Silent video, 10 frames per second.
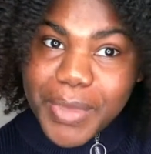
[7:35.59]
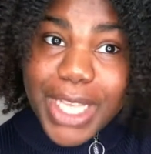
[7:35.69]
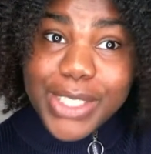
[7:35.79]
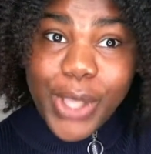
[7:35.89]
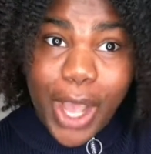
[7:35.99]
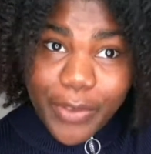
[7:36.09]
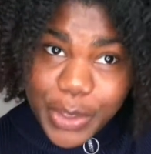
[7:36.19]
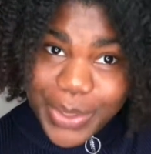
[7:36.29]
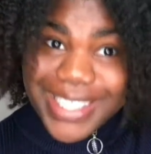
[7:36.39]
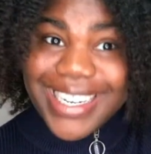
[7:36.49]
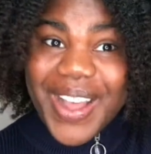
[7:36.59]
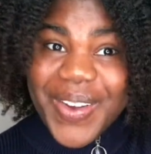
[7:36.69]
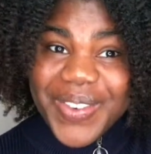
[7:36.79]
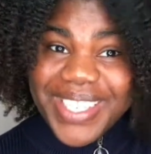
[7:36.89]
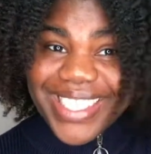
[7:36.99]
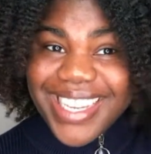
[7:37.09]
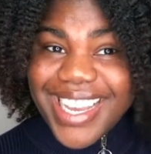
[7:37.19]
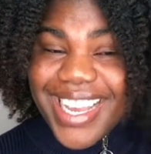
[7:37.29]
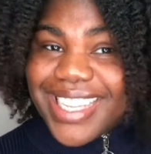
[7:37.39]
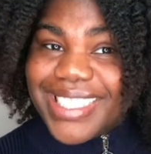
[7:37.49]
soft twist out
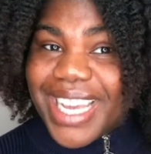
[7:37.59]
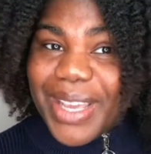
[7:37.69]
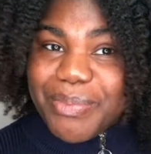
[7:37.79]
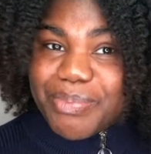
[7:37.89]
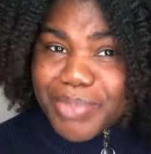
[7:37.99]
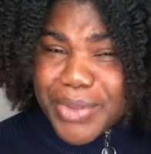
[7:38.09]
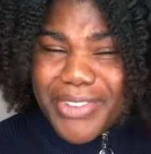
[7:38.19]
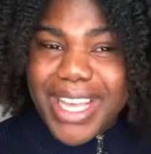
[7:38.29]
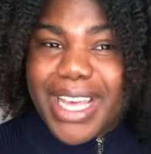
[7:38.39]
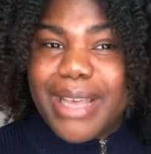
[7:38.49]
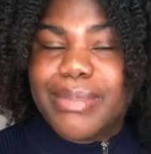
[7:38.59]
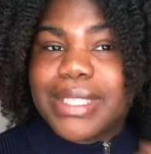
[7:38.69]
type of vibes.